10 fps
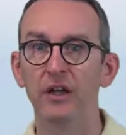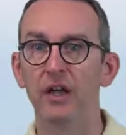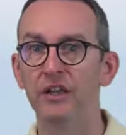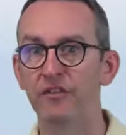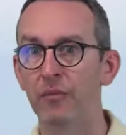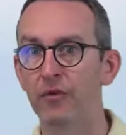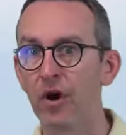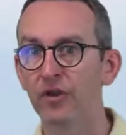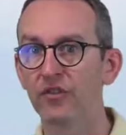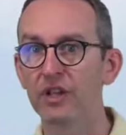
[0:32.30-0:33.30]
as a
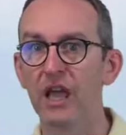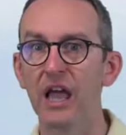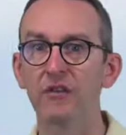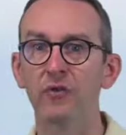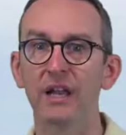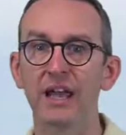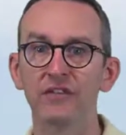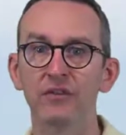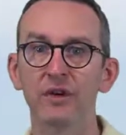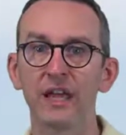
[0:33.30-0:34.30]
proxy, as well as
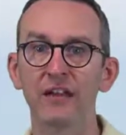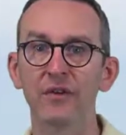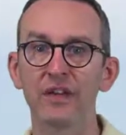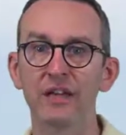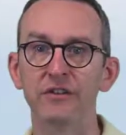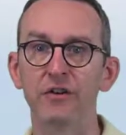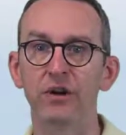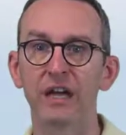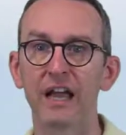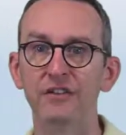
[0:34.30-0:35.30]
you can create your
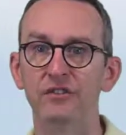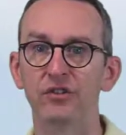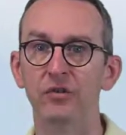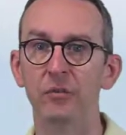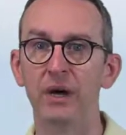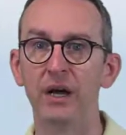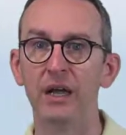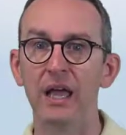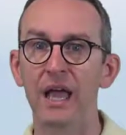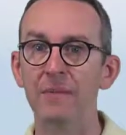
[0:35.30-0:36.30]
custom
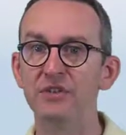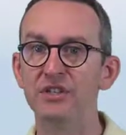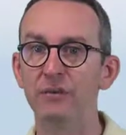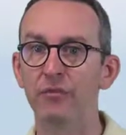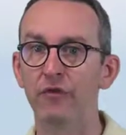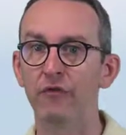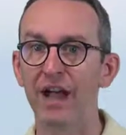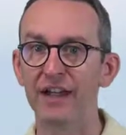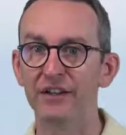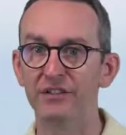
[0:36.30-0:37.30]
MGT
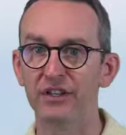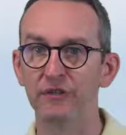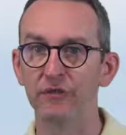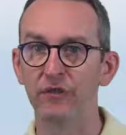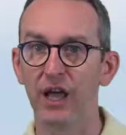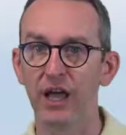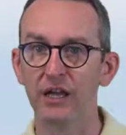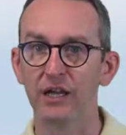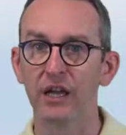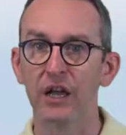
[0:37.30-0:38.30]
providers if you
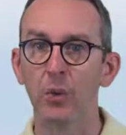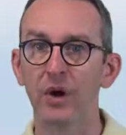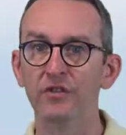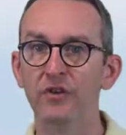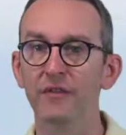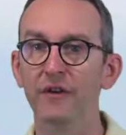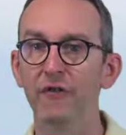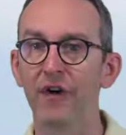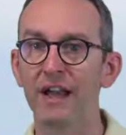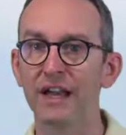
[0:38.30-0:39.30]
like. Once you have
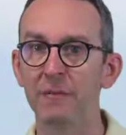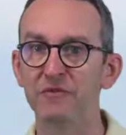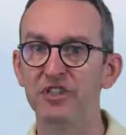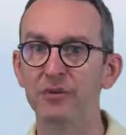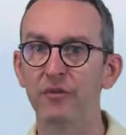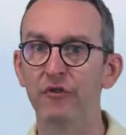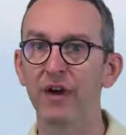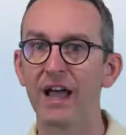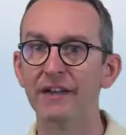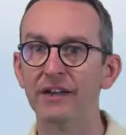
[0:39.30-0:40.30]
defined an MGT
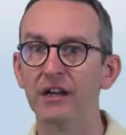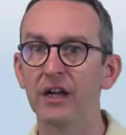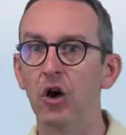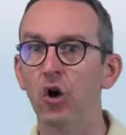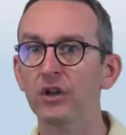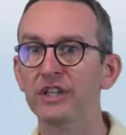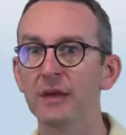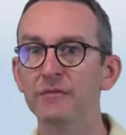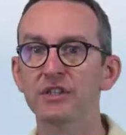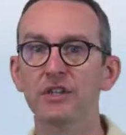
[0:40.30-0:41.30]
provider, all the
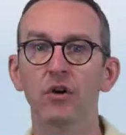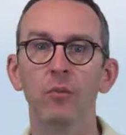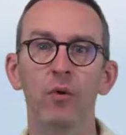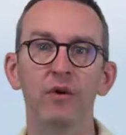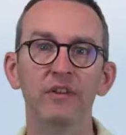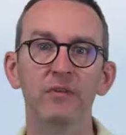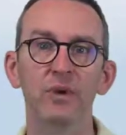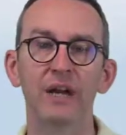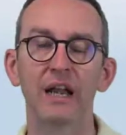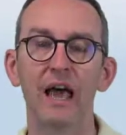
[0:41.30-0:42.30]
MGT components will
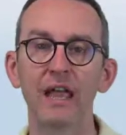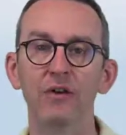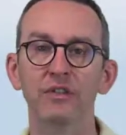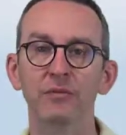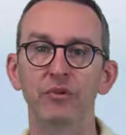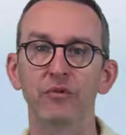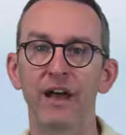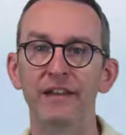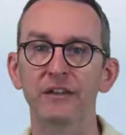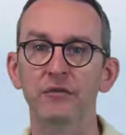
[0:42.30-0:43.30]
rely on the
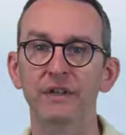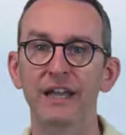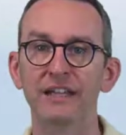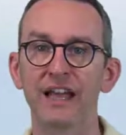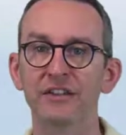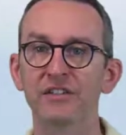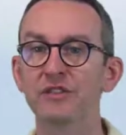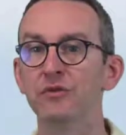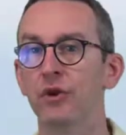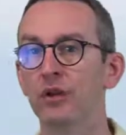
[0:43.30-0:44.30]
provider to get the access
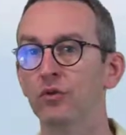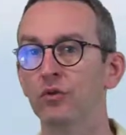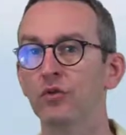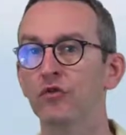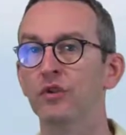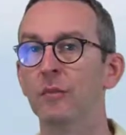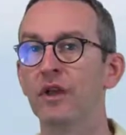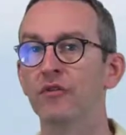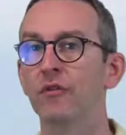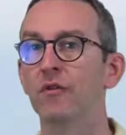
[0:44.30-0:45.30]
token to consume the
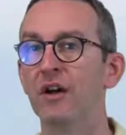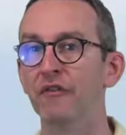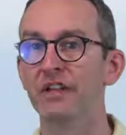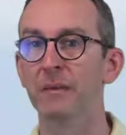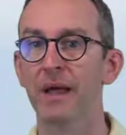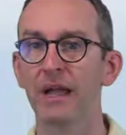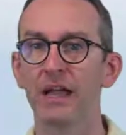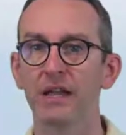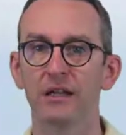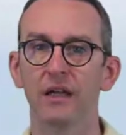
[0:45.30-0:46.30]
Microsoft Graph in the
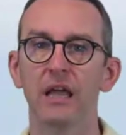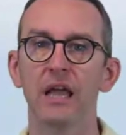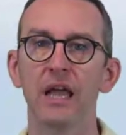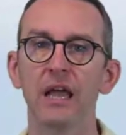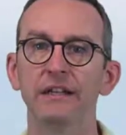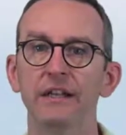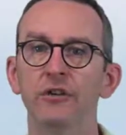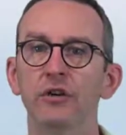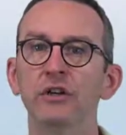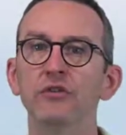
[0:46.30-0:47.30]
backend. And in
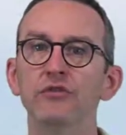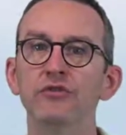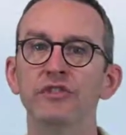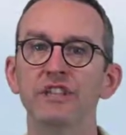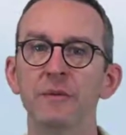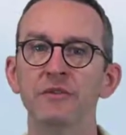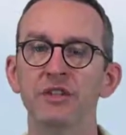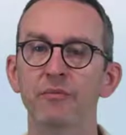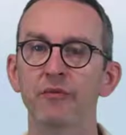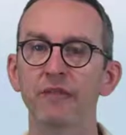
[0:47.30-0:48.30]
order to use the
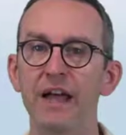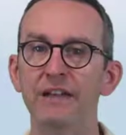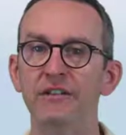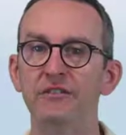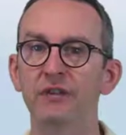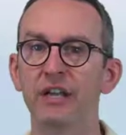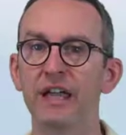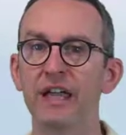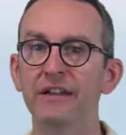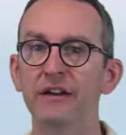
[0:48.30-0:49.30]
MGT providers, you can
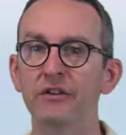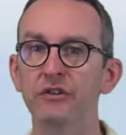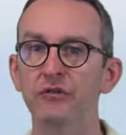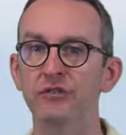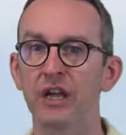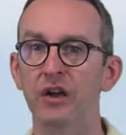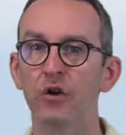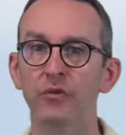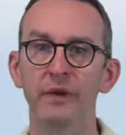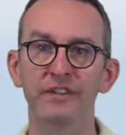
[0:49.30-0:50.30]
either use a
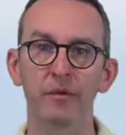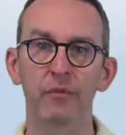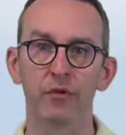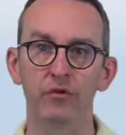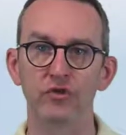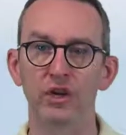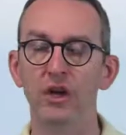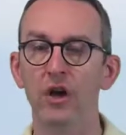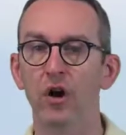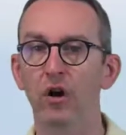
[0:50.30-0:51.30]
code-based approach
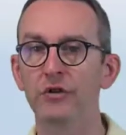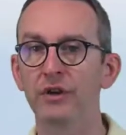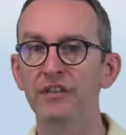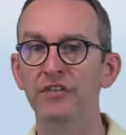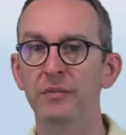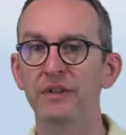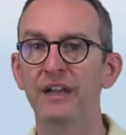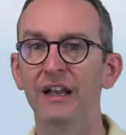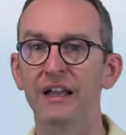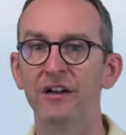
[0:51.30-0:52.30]
or you can simply
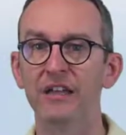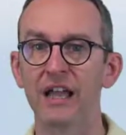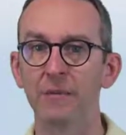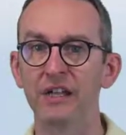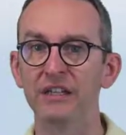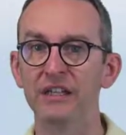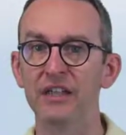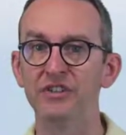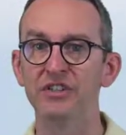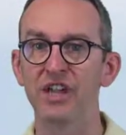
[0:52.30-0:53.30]
declare them in the
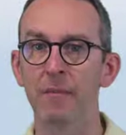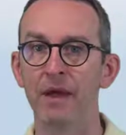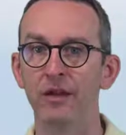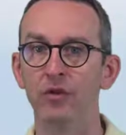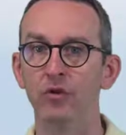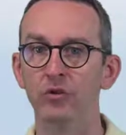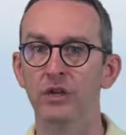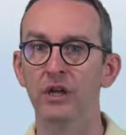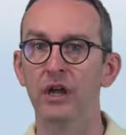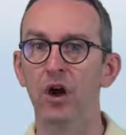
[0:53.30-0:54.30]
HTML code
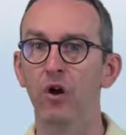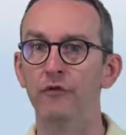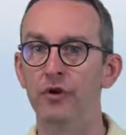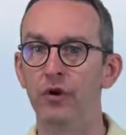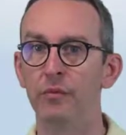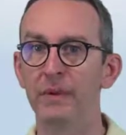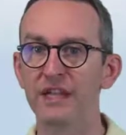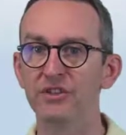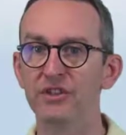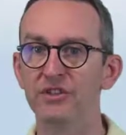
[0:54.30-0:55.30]
of your
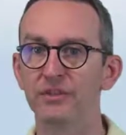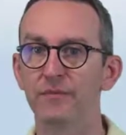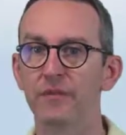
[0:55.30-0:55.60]
pages.